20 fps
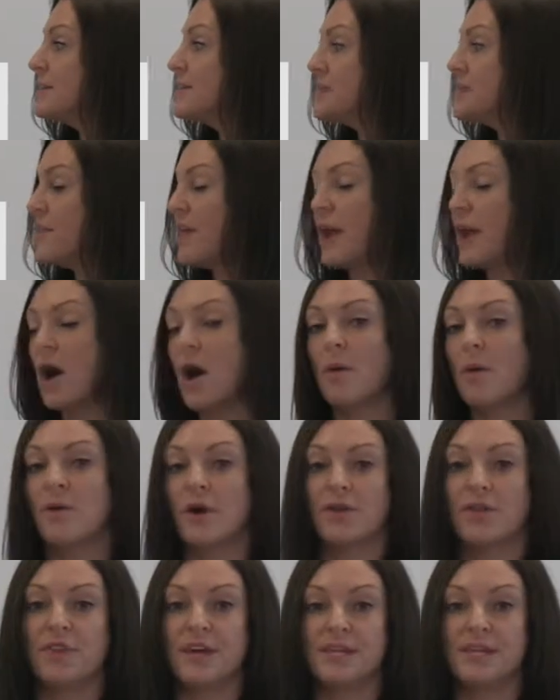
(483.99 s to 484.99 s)
So they'll
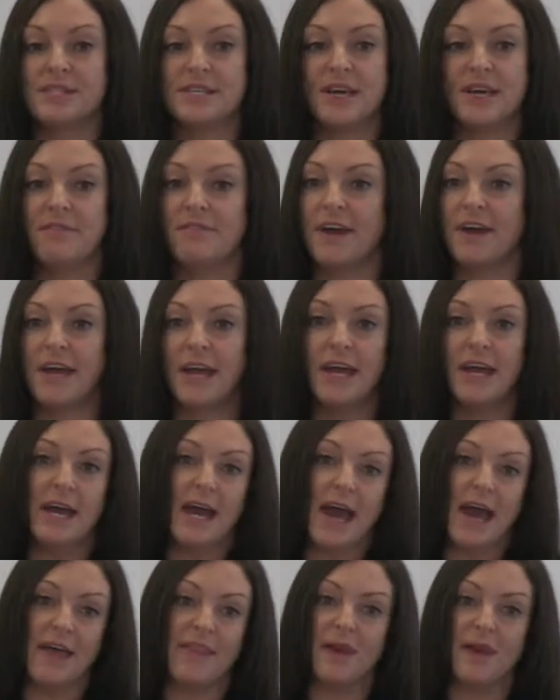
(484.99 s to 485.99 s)
upload their CV,
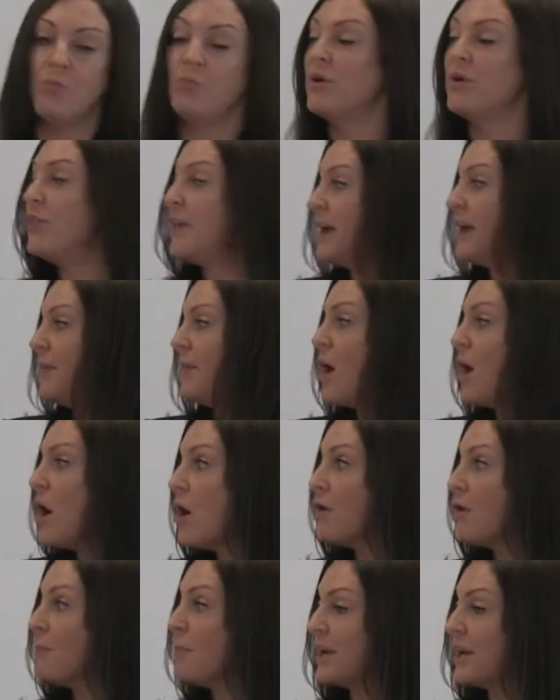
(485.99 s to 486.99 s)
and then within the
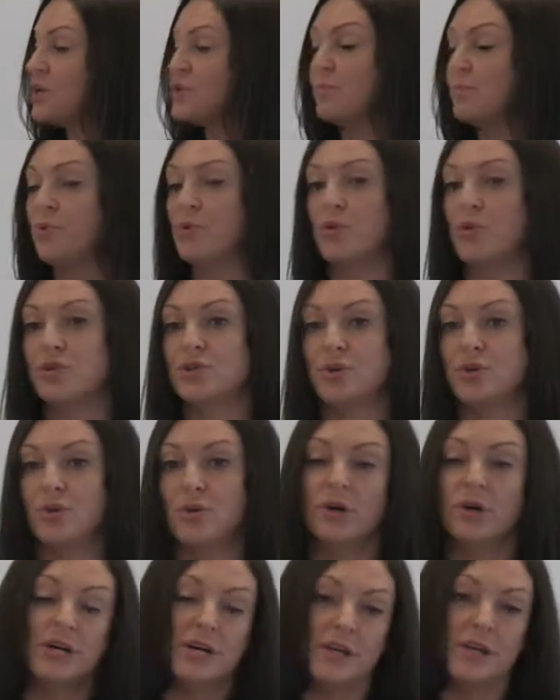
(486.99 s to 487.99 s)
hiring manager
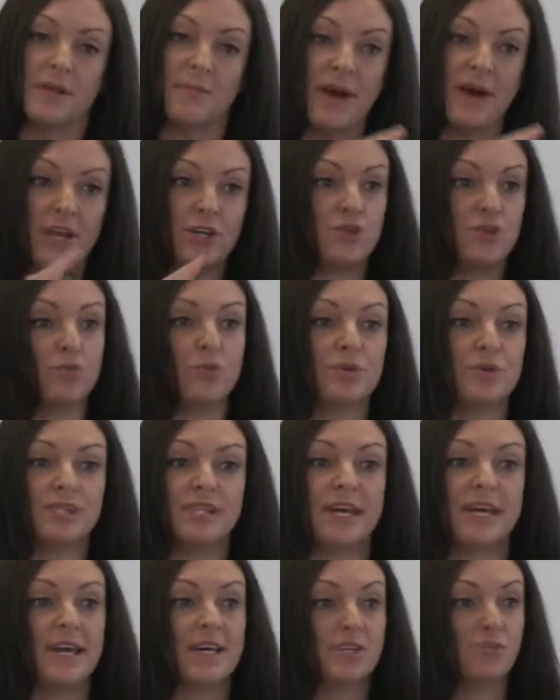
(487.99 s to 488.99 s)
portal, the manager will
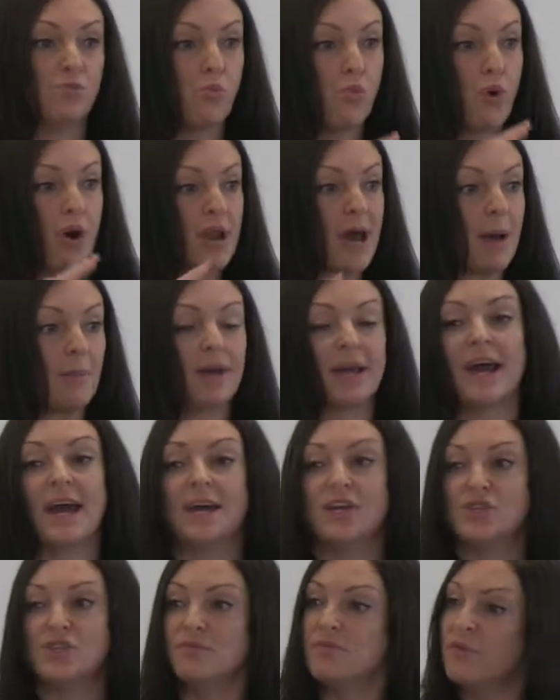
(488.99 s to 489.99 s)
see it as one
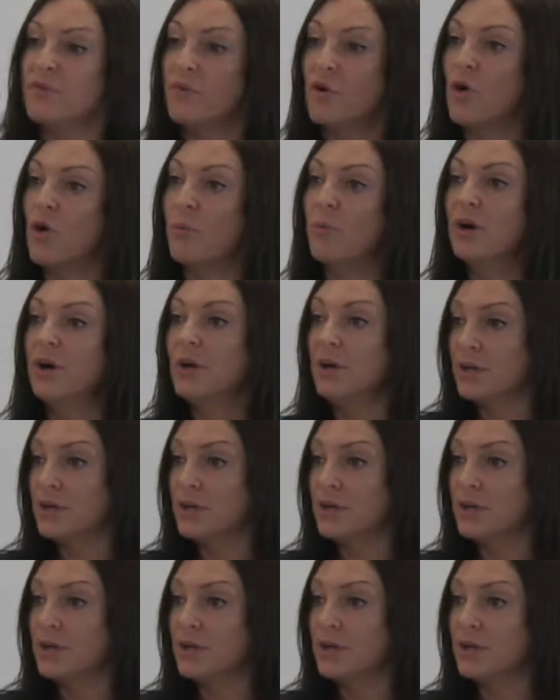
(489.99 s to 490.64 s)
application form.